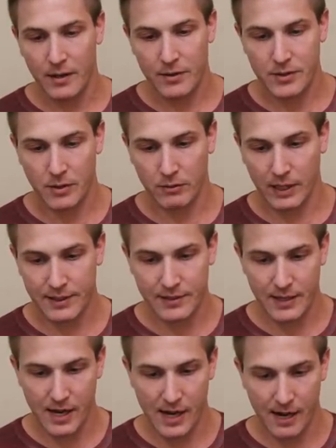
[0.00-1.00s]
So
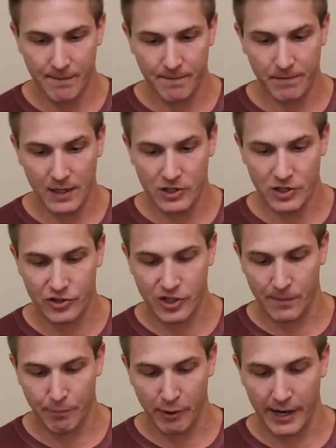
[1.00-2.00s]
let's um, let's just
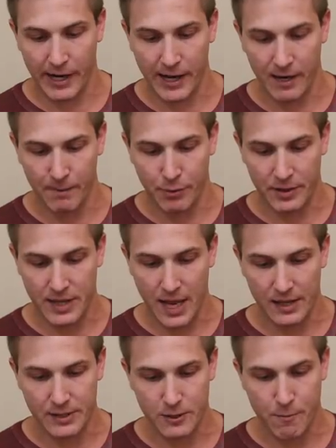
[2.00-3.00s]
jump right in and put
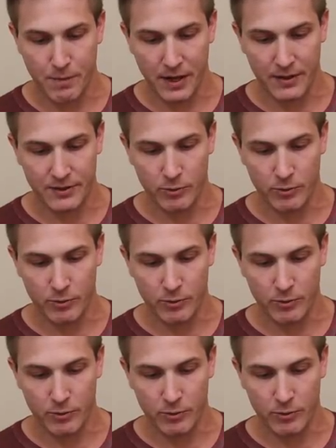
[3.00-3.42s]
that dupe in.